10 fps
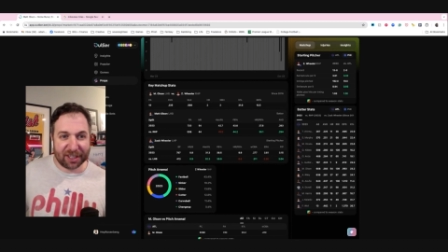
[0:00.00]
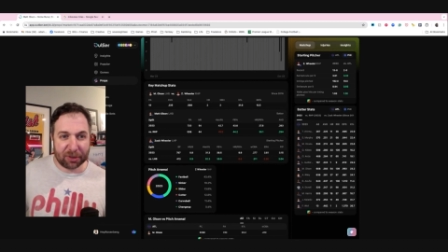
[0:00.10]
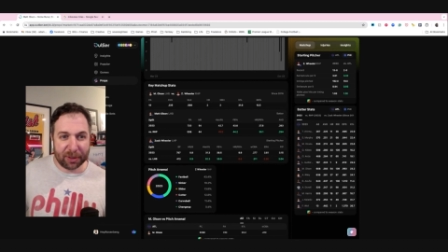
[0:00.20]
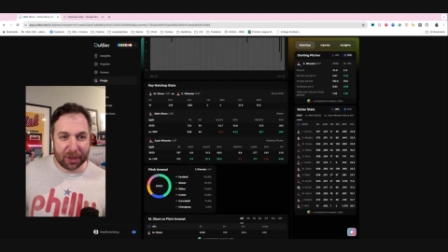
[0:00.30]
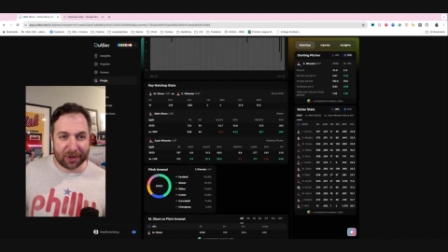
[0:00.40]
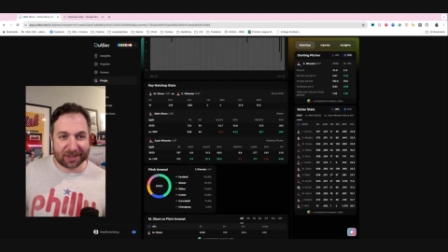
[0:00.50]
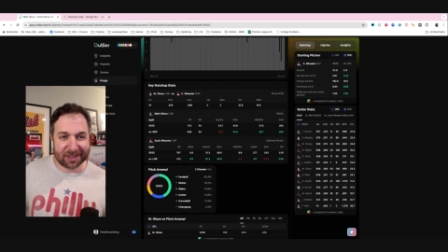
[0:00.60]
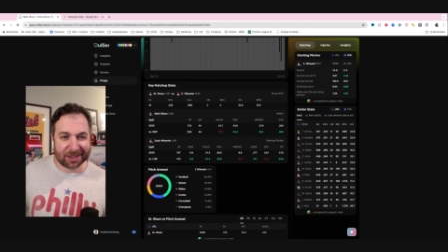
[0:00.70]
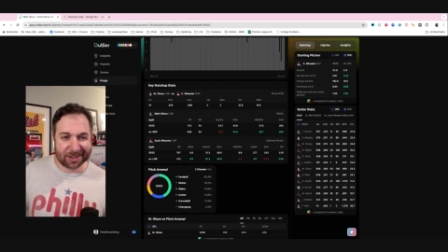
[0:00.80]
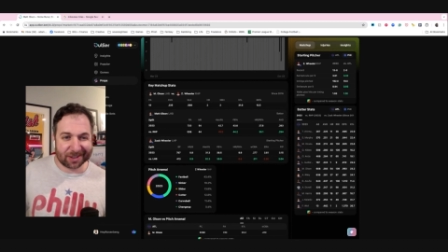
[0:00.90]
seeing me notice
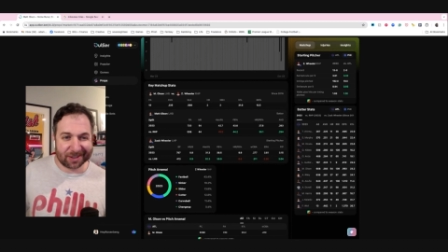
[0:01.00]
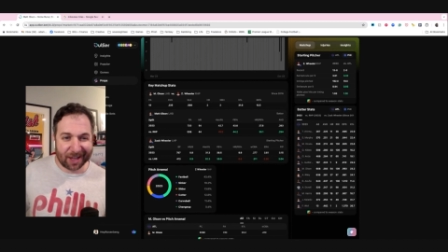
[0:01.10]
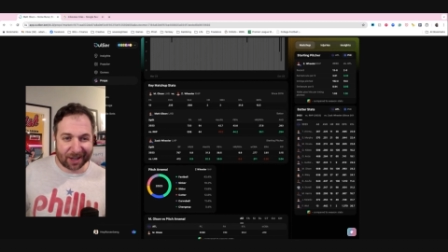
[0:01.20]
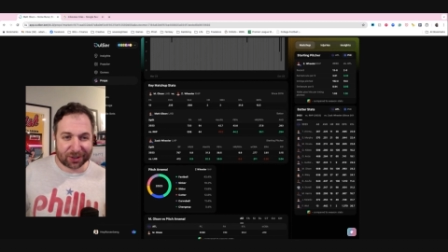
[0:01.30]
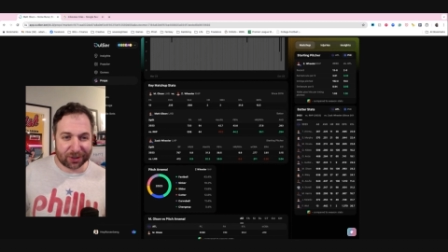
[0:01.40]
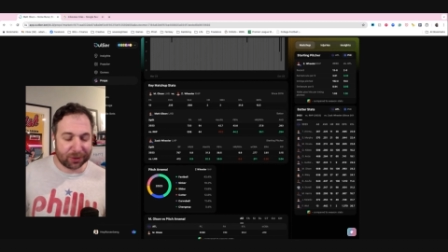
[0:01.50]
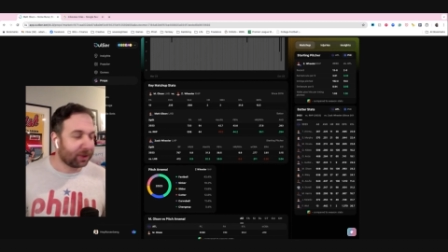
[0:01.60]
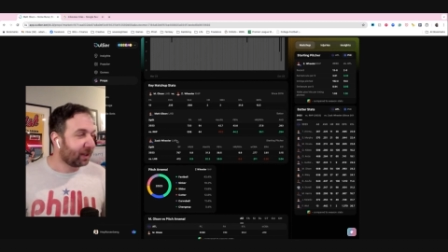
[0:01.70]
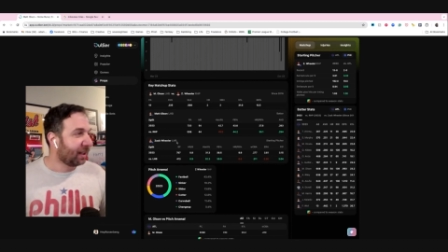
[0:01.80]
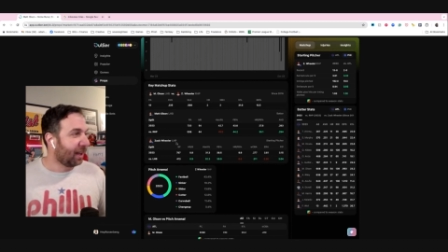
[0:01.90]
this. This is not true.
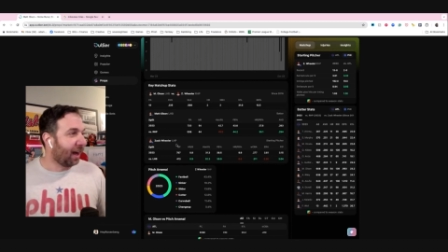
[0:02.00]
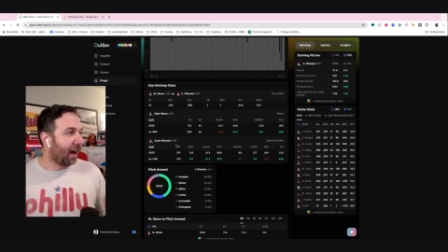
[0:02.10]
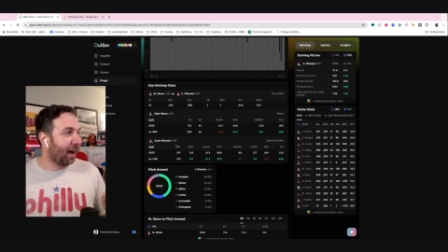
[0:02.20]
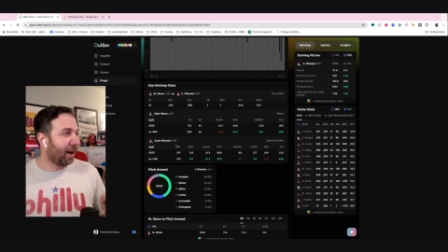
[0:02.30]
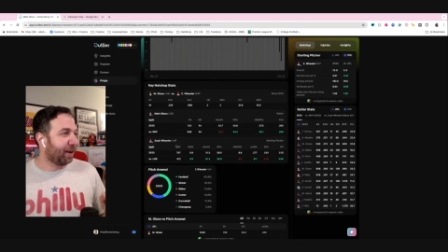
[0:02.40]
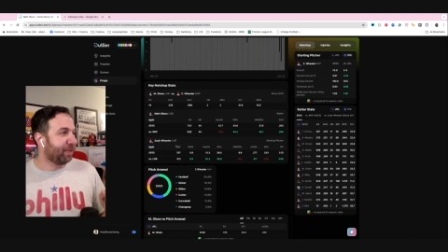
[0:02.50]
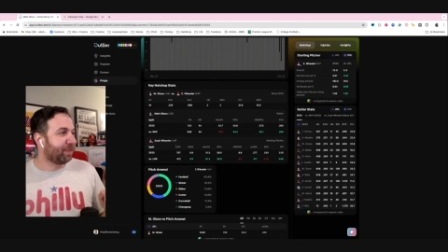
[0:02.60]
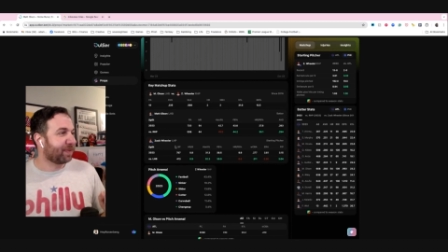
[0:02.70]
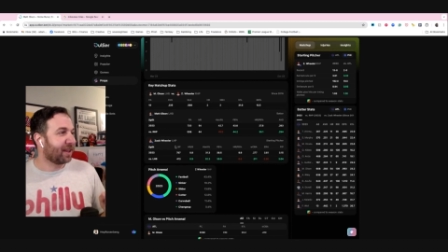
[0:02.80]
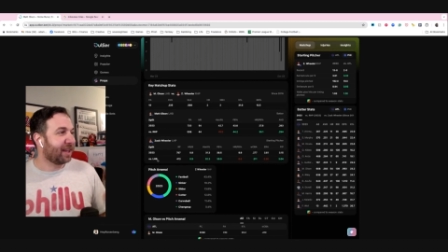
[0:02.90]

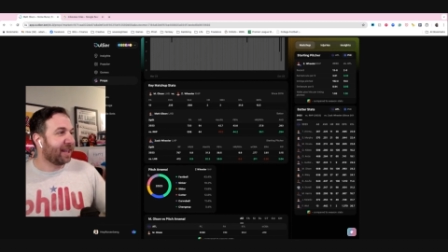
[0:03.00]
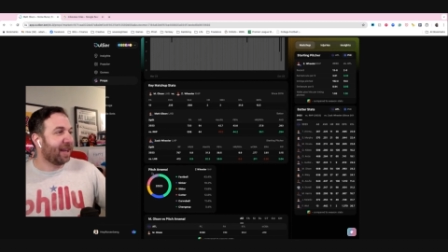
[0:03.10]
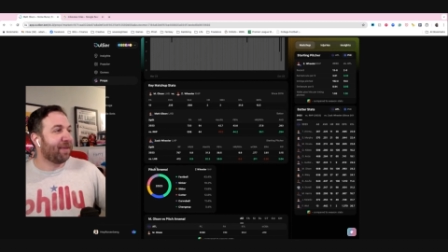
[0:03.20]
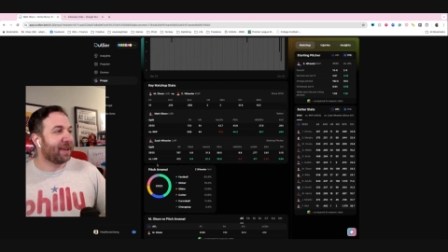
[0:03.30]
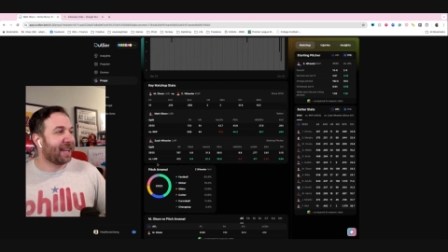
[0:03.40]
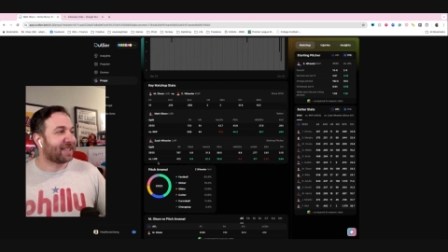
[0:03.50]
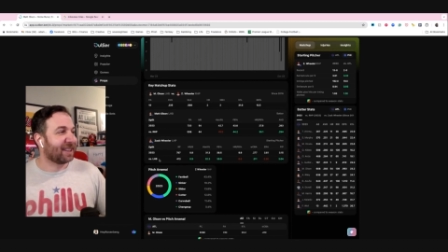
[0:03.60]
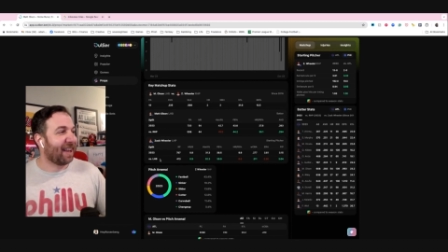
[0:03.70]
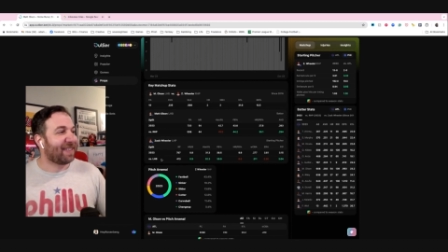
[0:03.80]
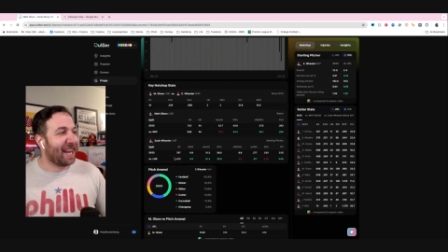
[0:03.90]
Him against
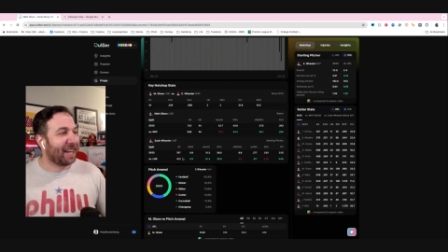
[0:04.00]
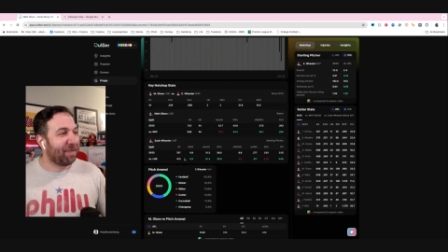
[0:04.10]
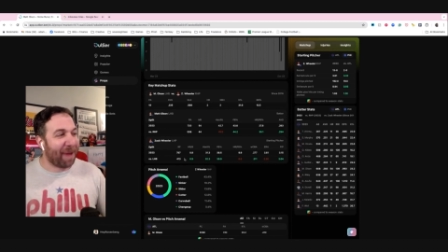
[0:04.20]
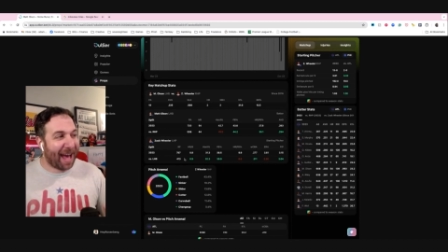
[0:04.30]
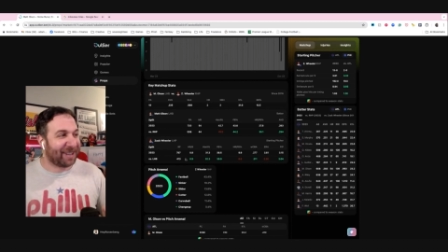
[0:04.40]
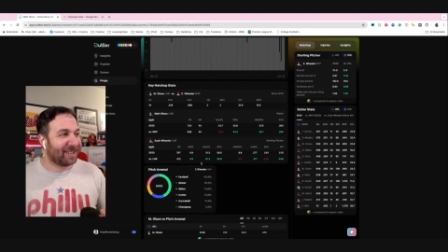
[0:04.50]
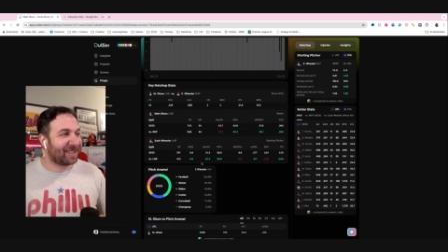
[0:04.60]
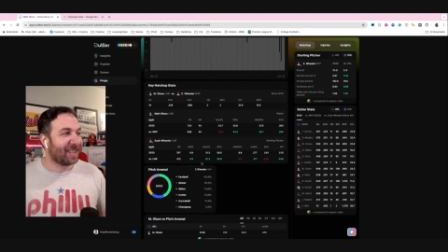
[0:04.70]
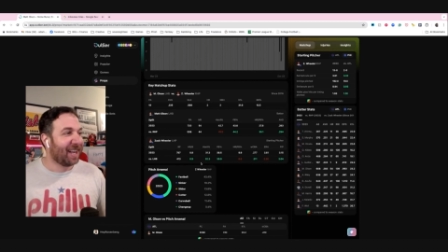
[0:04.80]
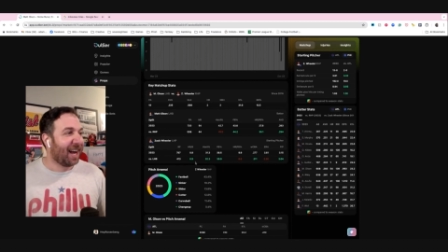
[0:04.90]
left-handed
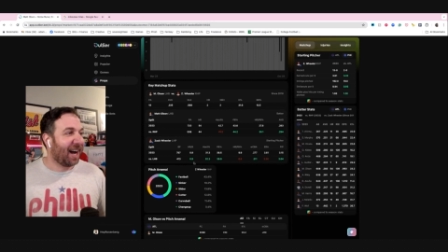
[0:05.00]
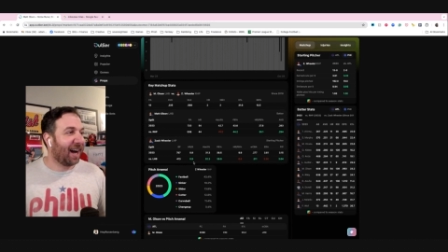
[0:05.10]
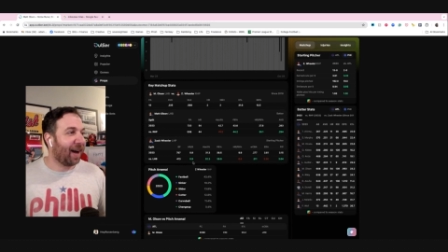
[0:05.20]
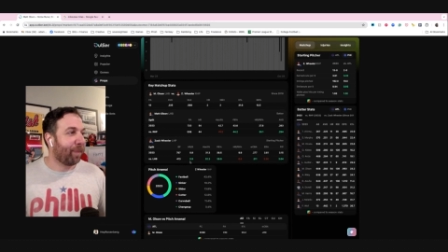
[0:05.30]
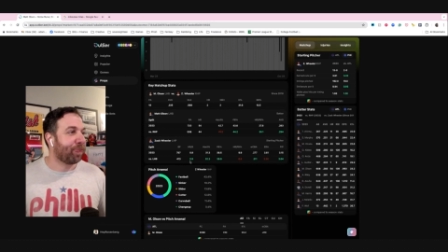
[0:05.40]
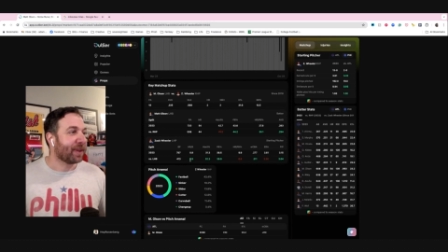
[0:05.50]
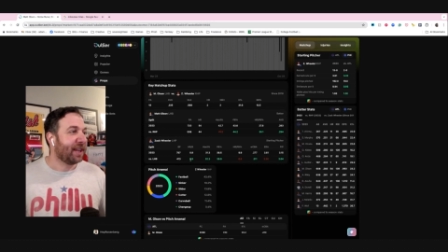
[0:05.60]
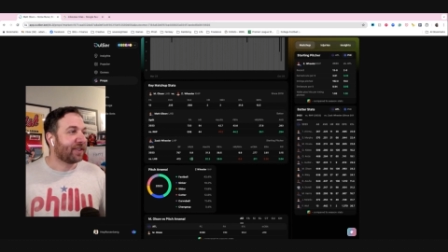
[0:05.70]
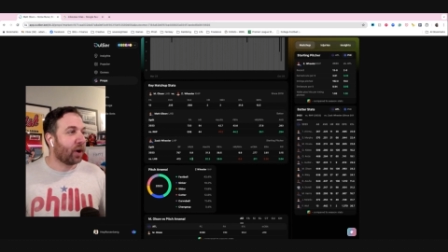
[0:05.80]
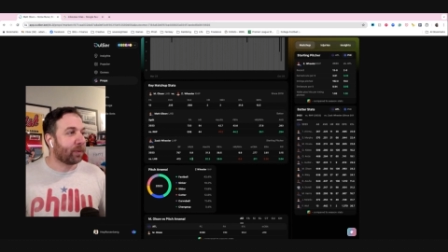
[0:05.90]
batters,
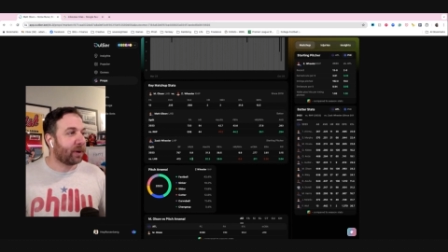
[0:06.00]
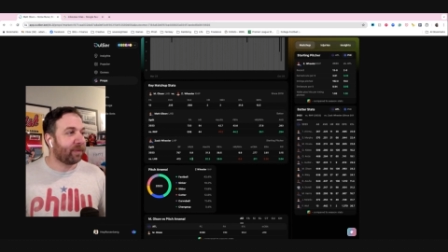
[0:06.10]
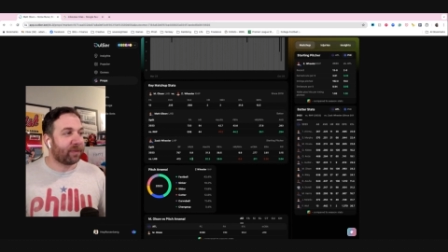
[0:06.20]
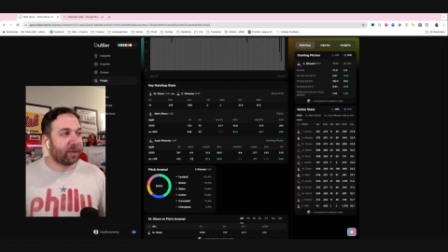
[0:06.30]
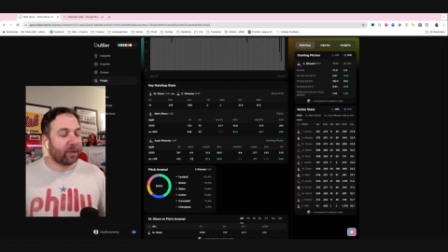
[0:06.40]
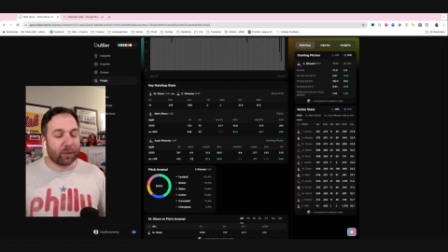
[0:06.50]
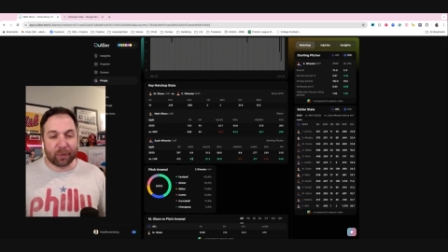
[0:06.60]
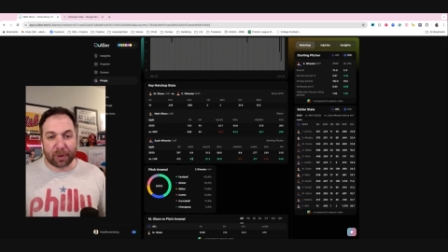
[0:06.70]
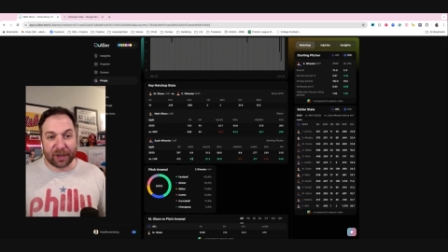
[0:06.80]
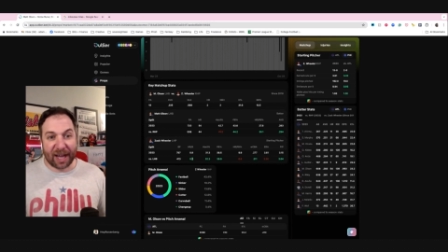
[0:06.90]
his home run
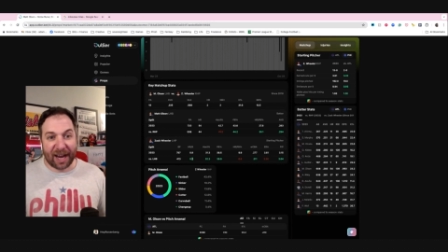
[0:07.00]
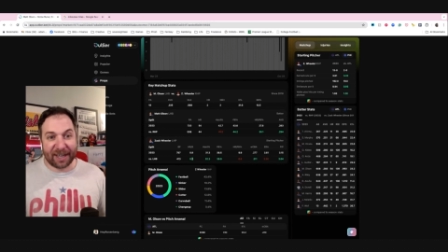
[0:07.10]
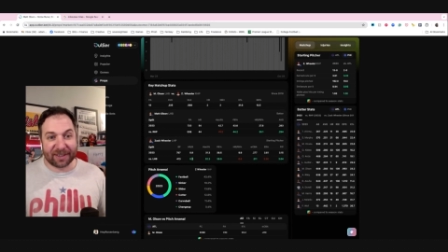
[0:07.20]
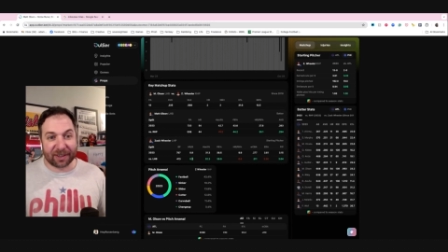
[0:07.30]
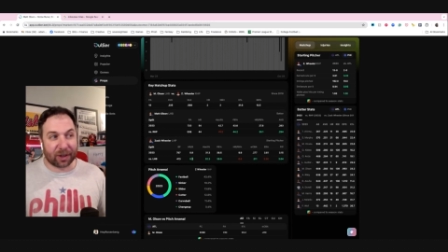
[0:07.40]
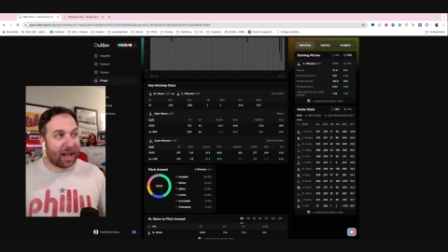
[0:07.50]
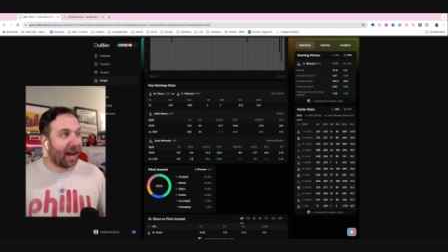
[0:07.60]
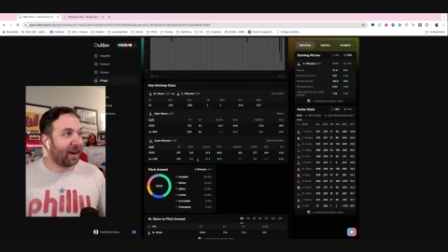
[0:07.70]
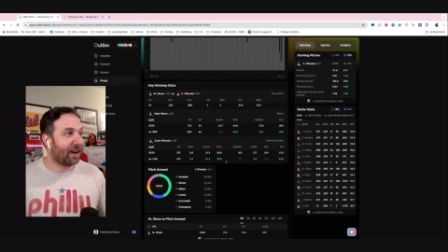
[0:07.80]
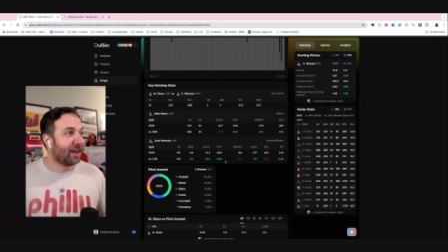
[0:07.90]
per nine is a little
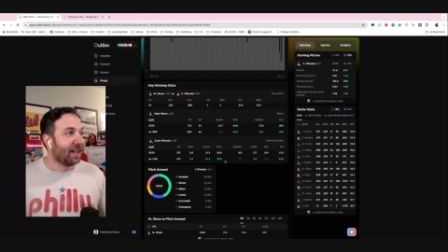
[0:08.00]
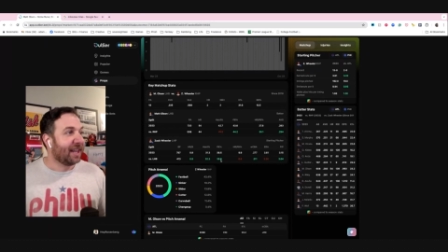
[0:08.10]
higher.